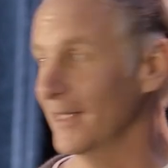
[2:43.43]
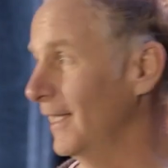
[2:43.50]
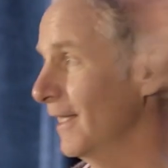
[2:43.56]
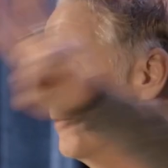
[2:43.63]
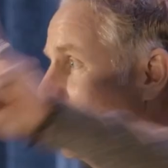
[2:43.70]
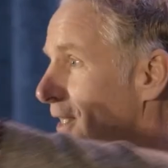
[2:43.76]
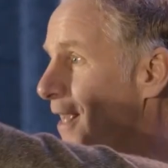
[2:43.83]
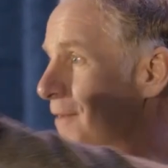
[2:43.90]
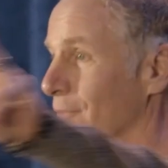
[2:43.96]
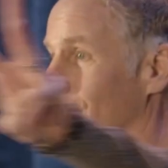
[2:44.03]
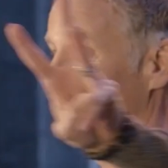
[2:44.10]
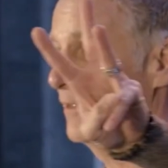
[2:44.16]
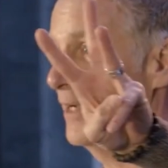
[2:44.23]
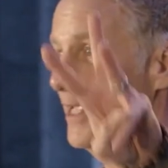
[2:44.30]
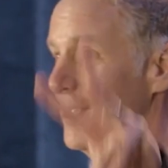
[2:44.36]
They live in Denver,
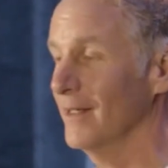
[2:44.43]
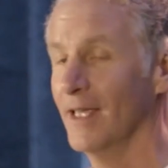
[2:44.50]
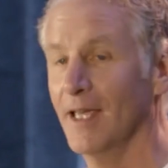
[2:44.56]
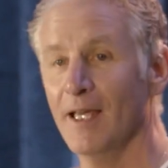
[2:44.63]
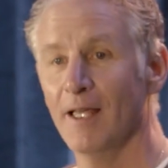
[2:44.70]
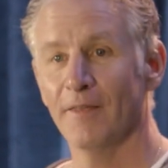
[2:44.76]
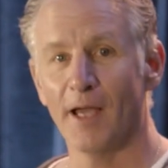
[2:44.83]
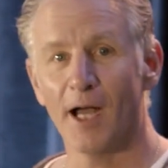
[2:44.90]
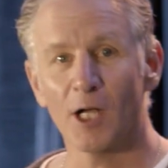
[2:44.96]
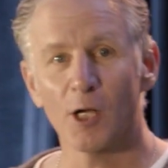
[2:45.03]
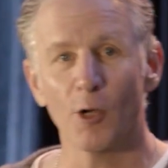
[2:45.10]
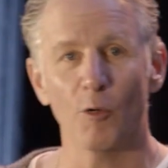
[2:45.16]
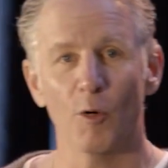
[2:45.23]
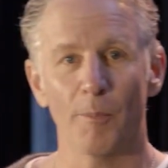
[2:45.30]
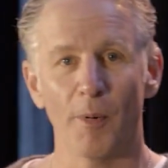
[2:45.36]
right? They all
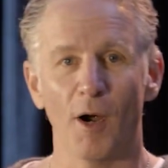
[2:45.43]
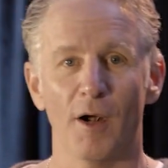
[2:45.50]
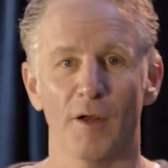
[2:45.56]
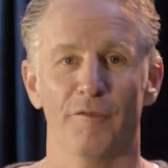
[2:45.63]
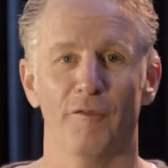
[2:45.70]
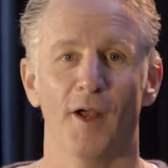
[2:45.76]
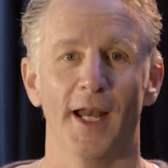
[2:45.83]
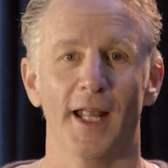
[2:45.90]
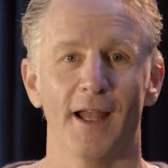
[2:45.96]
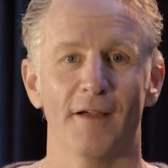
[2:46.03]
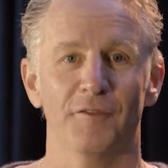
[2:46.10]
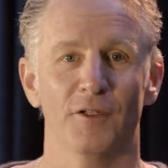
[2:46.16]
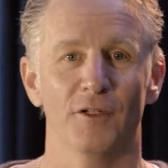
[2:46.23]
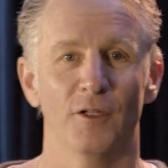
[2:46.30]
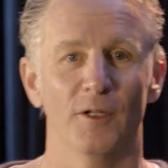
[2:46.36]
go to a bar on a Friday
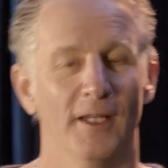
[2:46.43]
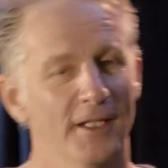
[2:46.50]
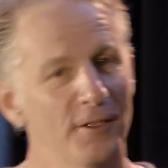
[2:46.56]
afternoon, and